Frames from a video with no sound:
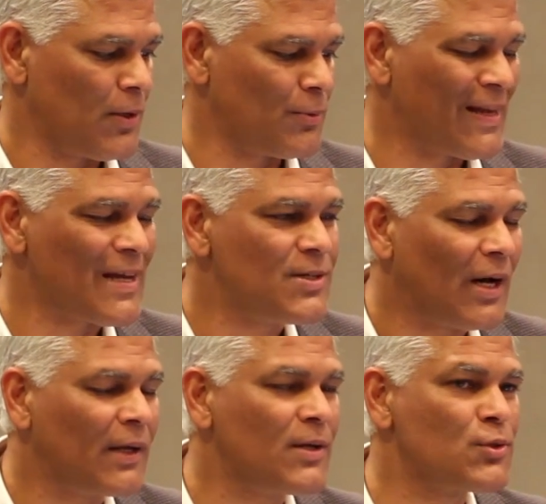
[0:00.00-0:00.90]
really
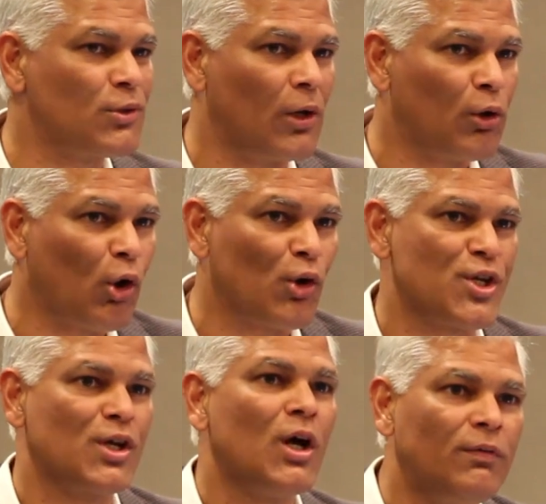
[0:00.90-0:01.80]
dug into the
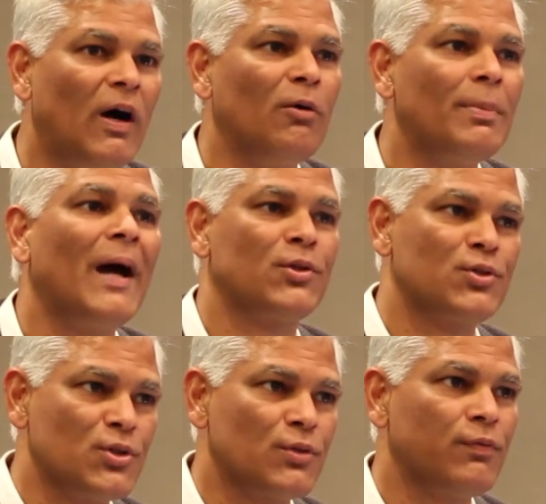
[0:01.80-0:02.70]
logic of how
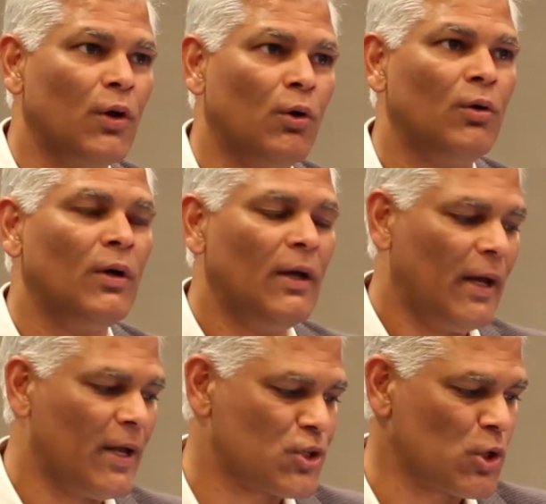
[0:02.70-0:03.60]
pathogens flow,
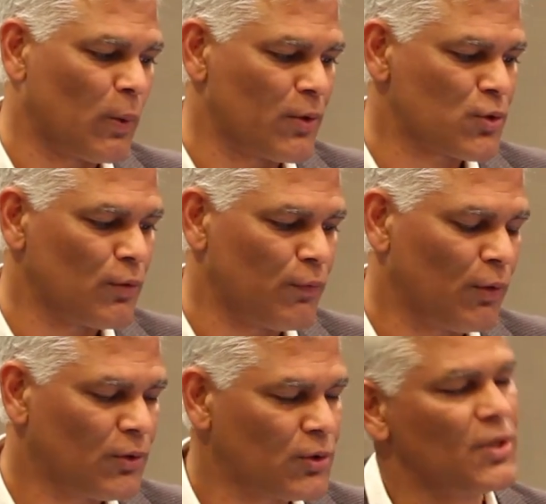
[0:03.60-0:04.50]
and so on and so
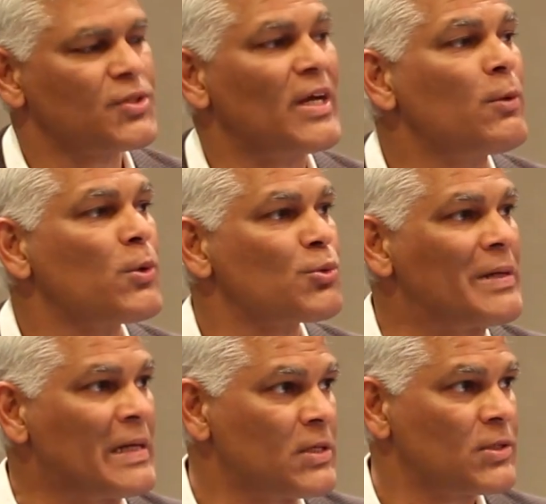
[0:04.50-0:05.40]
forth. So the study was
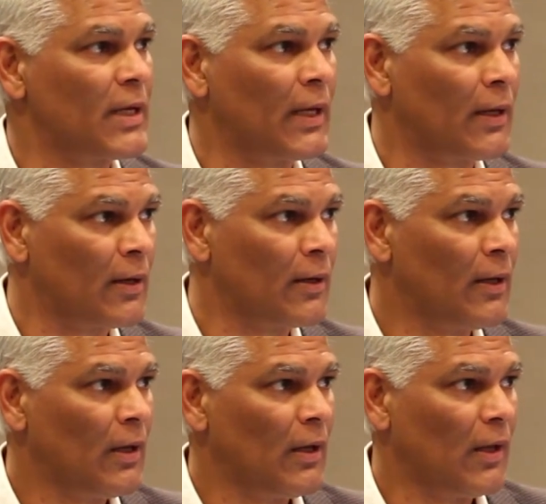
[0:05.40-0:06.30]
released in
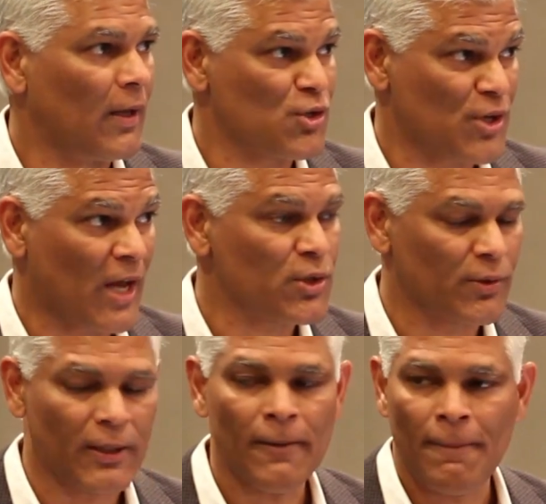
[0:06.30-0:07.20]

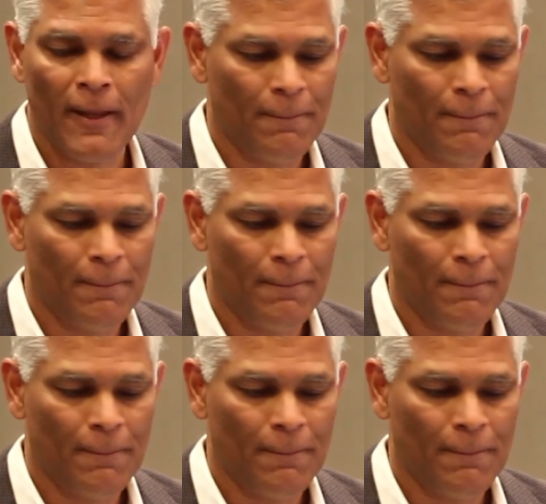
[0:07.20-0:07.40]
January.